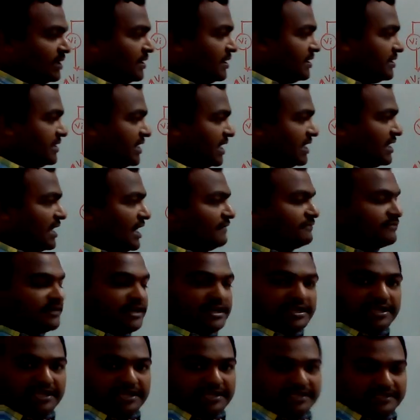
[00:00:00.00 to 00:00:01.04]
Then
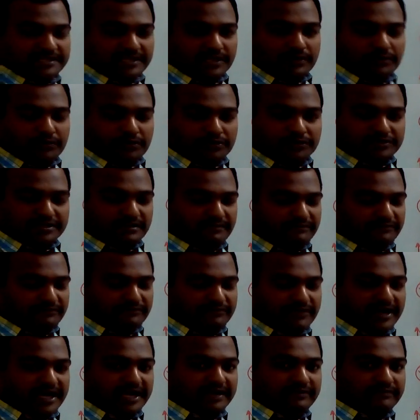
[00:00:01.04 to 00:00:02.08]
after t is equal to some
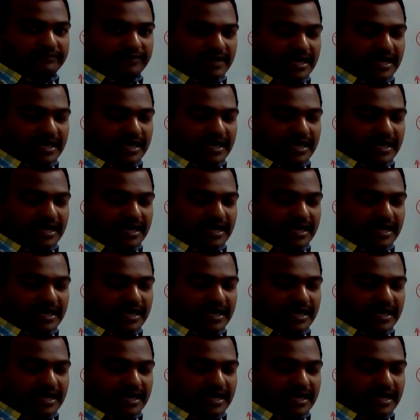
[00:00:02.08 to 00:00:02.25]
5